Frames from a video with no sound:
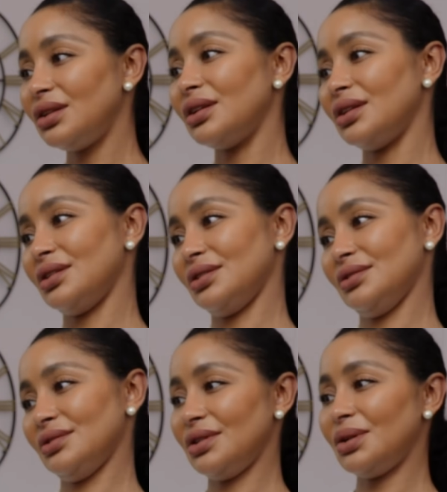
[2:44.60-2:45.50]
Yeah.
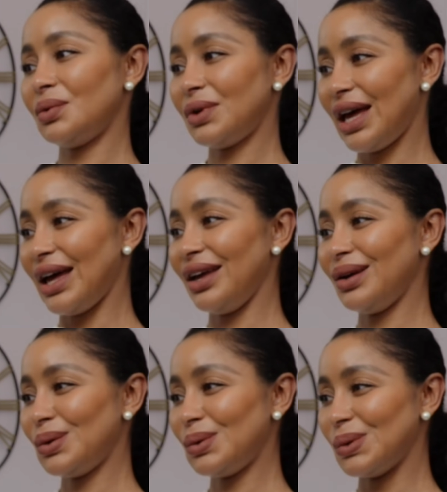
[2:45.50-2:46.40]
Okay,
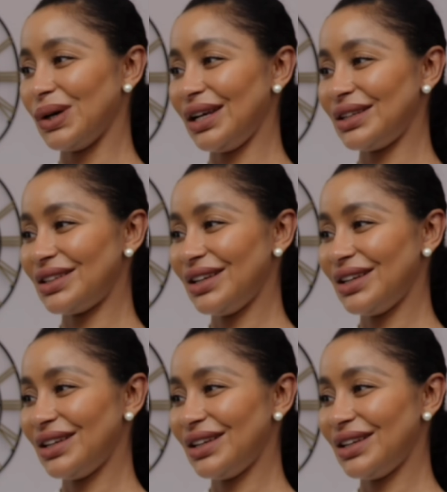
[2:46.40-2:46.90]
all right.